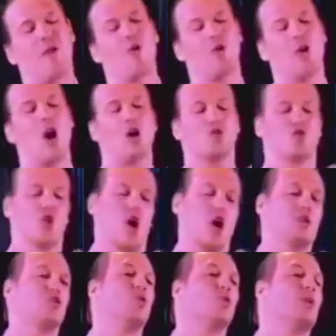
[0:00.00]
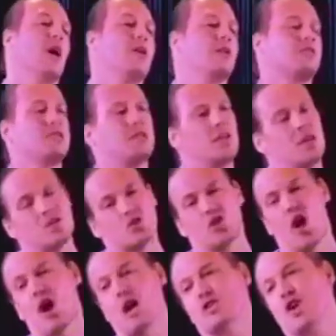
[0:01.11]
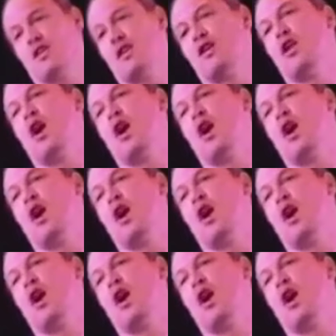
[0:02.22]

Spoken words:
four large cards. You'll notice that these cards are the